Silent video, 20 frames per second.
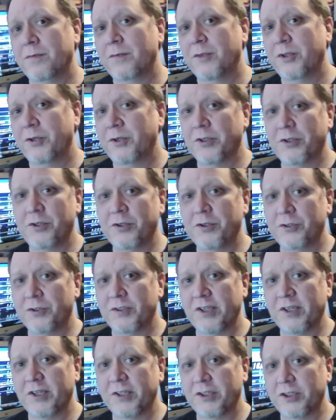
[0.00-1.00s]
you can use your
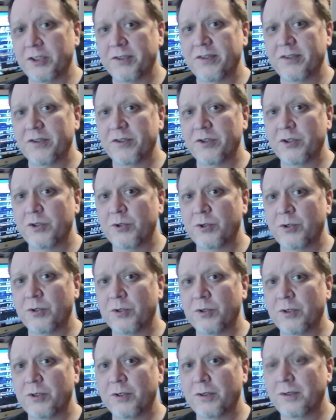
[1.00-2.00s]
Sega Genesis
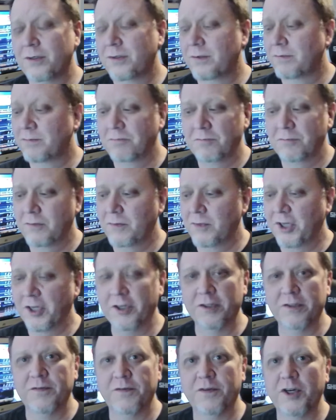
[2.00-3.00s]
controller, and
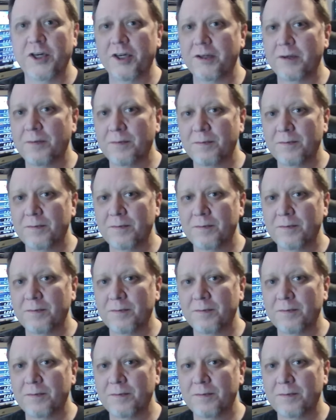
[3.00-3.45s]
it's fine.